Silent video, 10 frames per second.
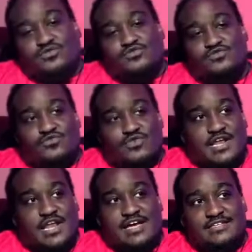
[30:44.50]
yo, do you
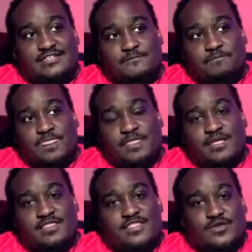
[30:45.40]
realize
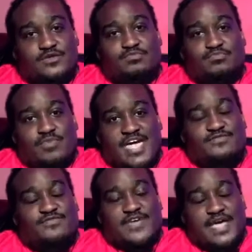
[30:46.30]
that there was a
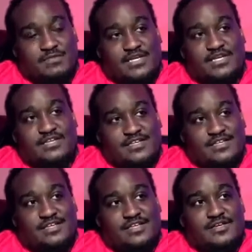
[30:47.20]
family,
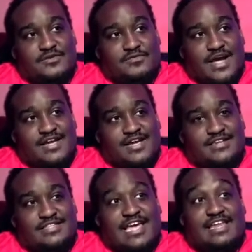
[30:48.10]
right,
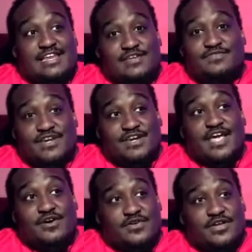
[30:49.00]
that lived in an
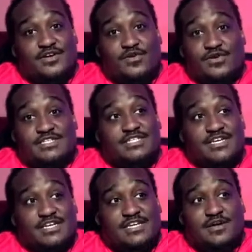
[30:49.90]
area or a
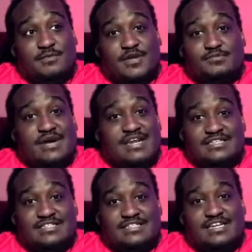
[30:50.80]
city, a
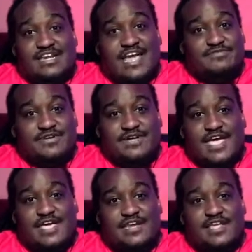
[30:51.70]
metropolitan city in Africa,
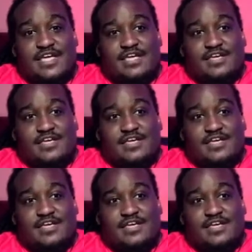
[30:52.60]
and,